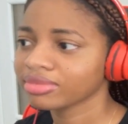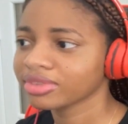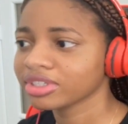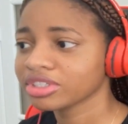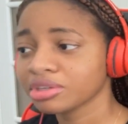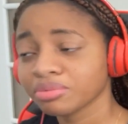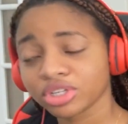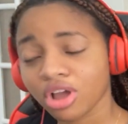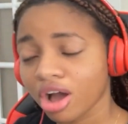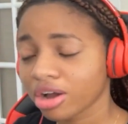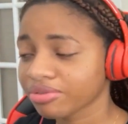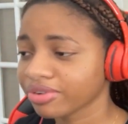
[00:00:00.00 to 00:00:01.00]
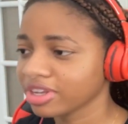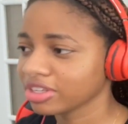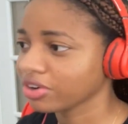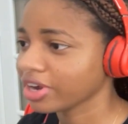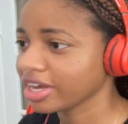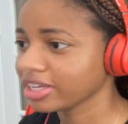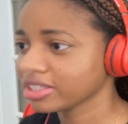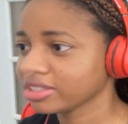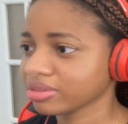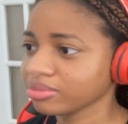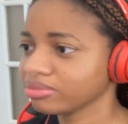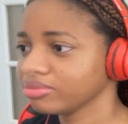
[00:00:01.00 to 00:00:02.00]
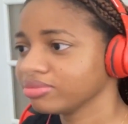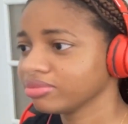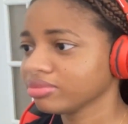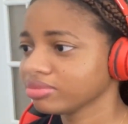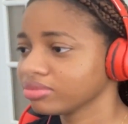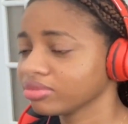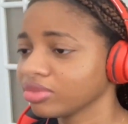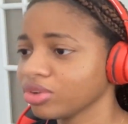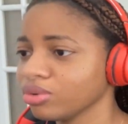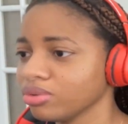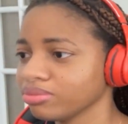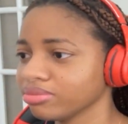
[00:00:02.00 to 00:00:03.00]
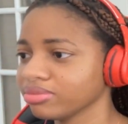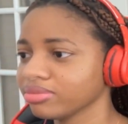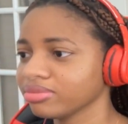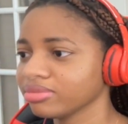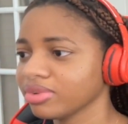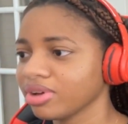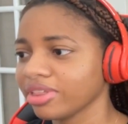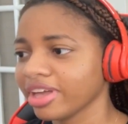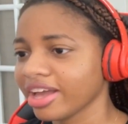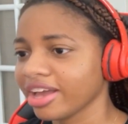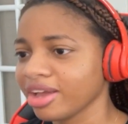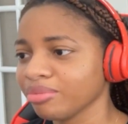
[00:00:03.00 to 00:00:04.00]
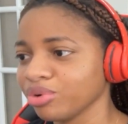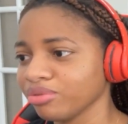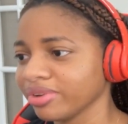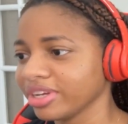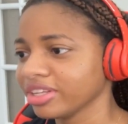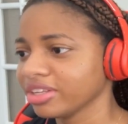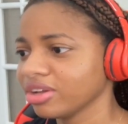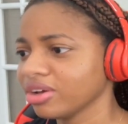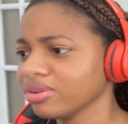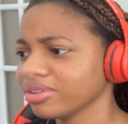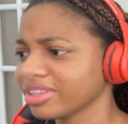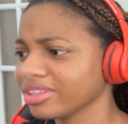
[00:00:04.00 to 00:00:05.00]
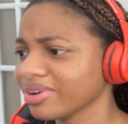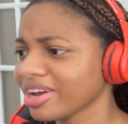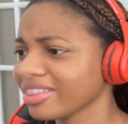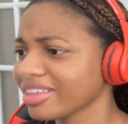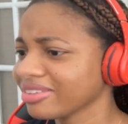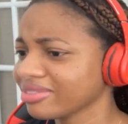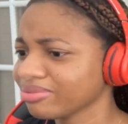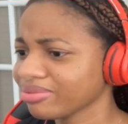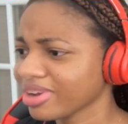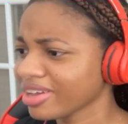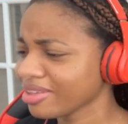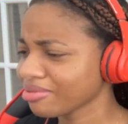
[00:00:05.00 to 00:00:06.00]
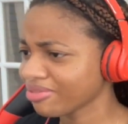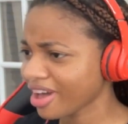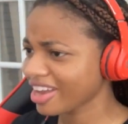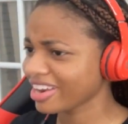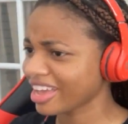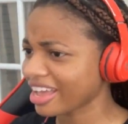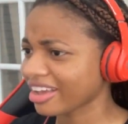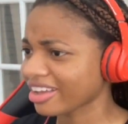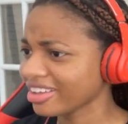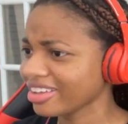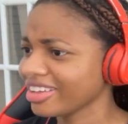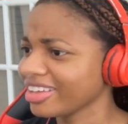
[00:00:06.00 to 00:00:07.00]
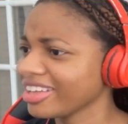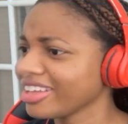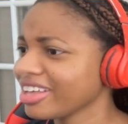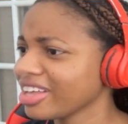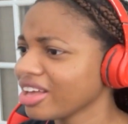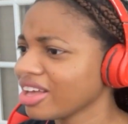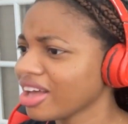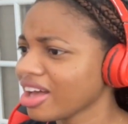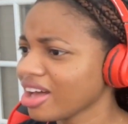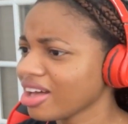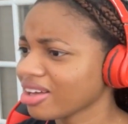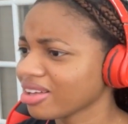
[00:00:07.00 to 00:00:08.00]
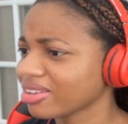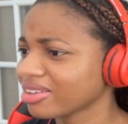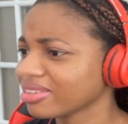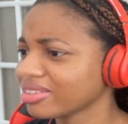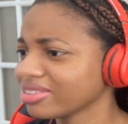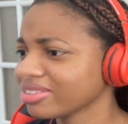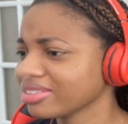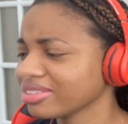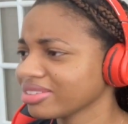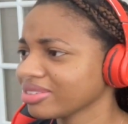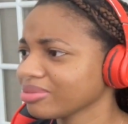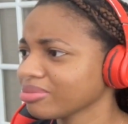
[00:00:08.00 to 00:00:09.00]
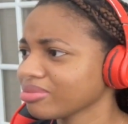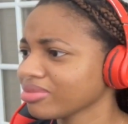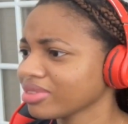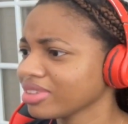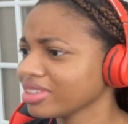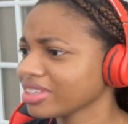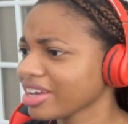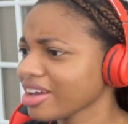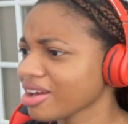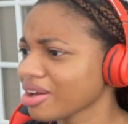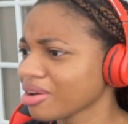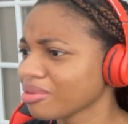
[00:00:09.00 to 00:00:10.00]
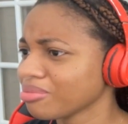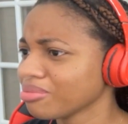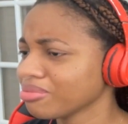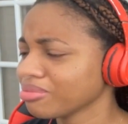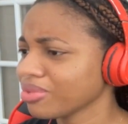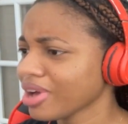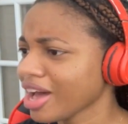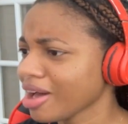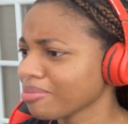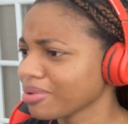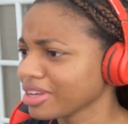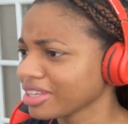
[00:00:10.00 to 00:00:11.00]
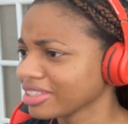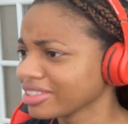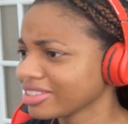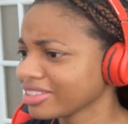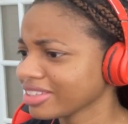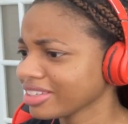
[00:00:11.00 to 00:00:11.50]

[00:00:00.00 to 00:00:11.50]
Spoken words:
Cinematography is great. Oh, oh, that hand movement. Oh, why are they fighting? Oh, damn, what happened?